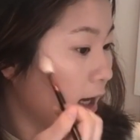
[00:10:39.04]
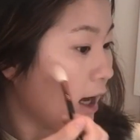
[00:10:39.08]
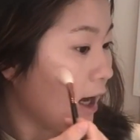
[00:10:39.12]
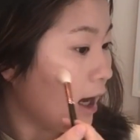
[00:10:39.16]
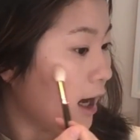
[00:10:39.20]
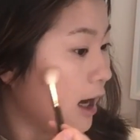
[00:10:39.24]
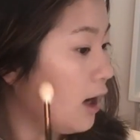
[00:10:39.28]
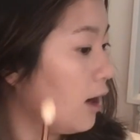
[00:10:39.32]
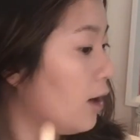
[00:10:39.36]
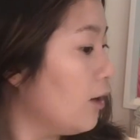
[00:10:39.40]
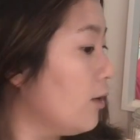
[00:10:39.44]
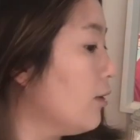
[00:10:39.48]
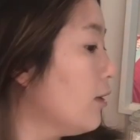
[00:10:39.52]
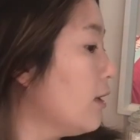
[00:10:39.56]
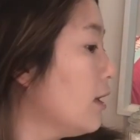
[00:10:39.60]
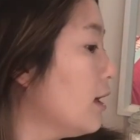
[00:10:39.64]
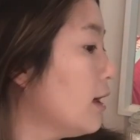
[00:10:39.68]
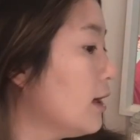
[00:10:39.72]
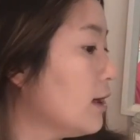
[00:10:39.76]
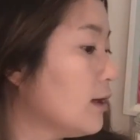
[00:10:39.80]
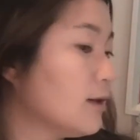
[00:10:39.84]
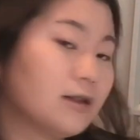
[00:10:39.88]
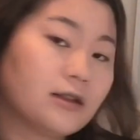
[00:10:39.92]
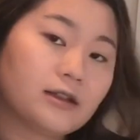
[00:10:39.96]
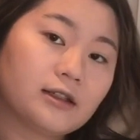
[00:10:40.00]
How
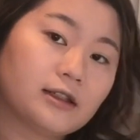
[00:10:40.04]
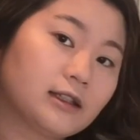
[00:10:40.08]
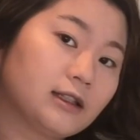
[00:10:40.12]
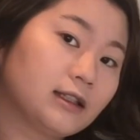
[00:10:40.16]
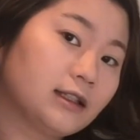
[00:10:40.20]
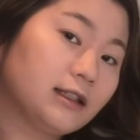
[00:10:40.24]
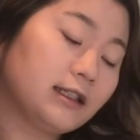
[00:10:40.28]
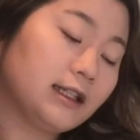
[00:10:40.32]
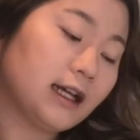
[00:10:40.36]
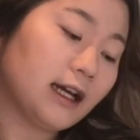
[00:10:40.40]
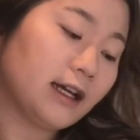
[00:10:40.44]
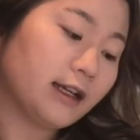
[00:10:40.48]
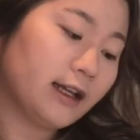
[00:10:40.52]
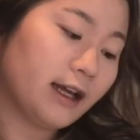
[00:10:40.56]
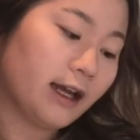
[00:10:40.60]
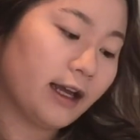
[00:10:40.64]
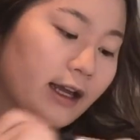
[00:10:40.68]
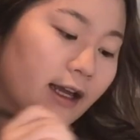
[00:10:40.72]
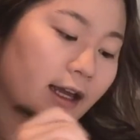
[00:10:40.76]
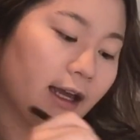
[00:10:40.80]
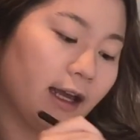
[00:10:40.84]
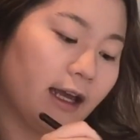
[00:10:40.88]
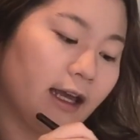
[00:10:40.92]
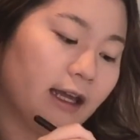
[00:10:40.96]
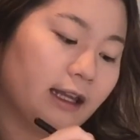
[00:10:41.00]

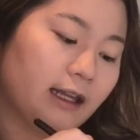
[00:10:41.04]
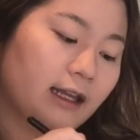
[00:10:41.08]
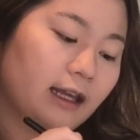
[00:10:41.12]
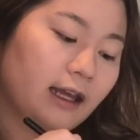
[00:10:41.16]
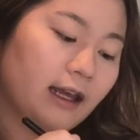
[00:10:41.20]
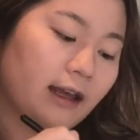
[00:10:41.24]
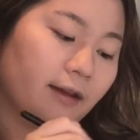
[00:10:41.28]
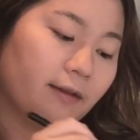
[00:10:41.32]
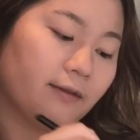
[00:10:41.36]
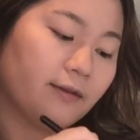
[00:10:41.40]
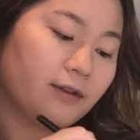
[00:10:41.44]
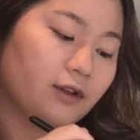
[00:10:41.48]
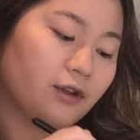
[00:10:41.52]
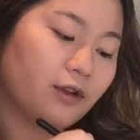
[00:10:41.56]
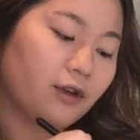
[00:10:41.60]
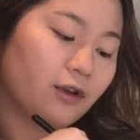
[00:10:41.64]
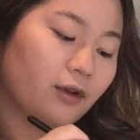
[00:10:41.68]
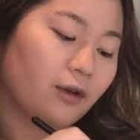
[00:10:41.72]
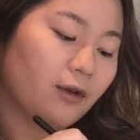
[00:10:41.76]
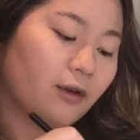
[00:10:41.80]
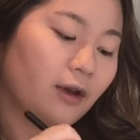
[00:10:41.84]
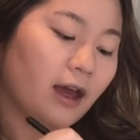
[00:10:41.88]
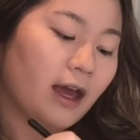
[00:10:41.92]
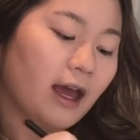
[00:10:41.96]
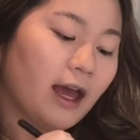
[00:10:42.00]
stunning. It gives
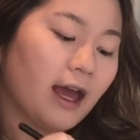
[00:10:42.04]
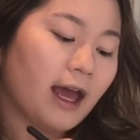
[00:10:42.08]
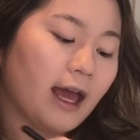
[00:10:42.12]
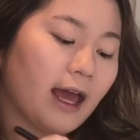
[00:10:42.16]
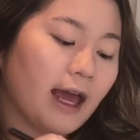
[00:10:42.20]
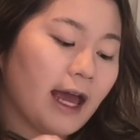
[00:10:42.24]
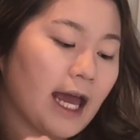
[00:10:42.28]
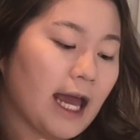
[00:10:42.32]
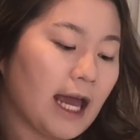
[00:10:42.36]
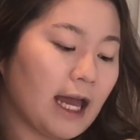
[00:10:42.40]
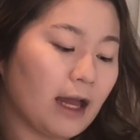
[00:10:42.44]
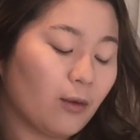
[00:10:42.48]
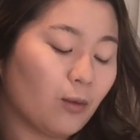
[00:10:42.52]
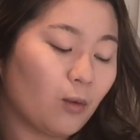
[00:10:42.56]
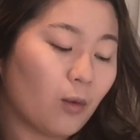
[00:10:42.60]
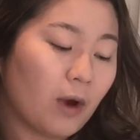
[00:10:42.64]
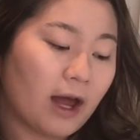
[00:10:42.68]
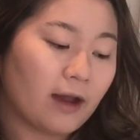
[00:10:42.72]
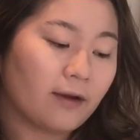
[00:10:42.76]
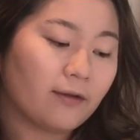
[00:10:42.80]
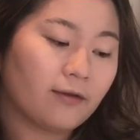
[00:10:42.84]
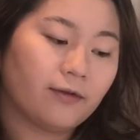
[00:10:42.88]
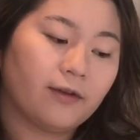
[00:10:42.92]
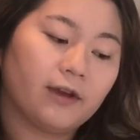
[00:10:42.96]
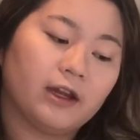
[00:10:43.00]
you a
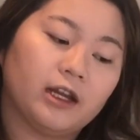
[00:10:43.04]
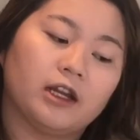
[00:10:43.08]
wet